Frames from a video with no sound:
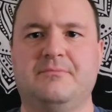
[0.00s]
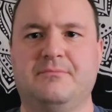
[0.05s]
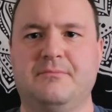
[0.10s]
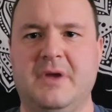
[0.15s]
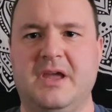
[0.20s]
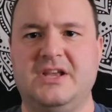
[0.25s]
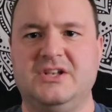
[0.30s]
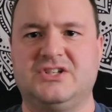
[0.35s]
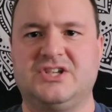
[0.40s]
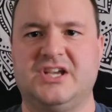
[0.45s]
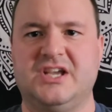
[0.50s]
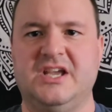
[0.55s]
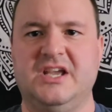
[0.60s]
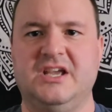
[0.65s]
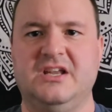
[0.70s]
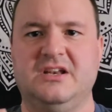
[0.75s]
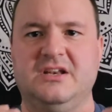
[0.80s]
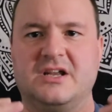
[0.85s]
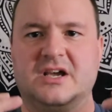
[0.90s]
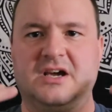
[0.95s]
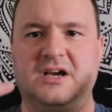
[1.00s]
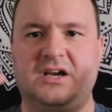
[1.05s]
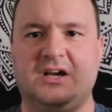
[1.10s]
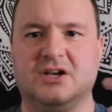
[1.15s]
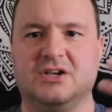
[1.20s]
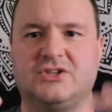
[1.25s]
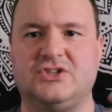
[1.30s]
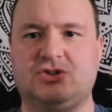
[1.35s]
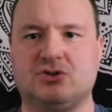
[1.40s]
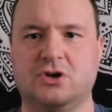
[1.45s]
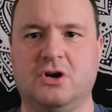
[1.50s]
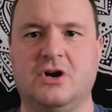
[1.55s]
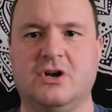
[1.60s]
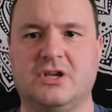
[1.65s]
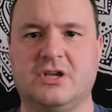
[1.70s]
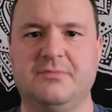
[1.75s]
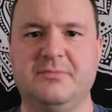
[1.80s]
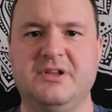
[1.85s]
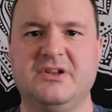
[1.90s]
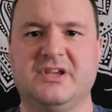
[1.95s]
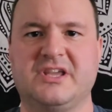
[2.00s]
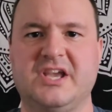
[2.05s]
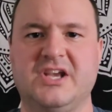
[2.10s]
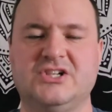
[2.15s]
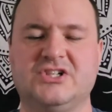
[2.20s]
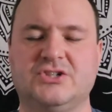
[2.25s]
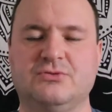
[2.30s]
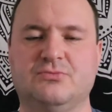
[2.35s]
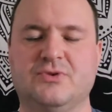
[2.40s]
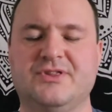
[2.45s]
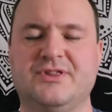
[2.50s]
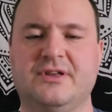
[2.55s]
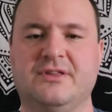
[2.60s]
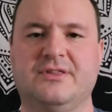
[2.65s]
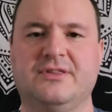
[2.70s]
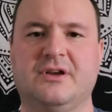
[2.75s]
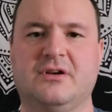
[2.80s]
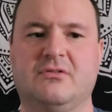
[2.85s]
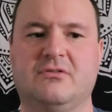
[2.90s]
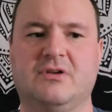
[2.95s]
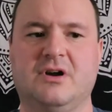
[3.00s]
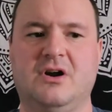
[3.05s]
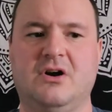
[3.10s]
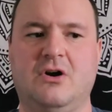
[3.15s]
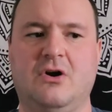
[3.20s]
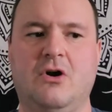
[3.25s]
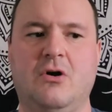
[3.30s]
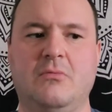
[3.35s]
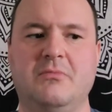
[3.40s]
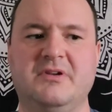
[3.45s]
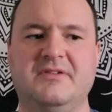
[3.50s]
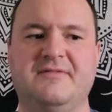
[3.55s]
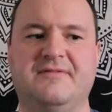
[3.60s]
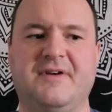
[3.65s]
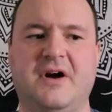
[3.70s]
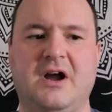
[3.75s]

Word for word: maintain strong communication within their home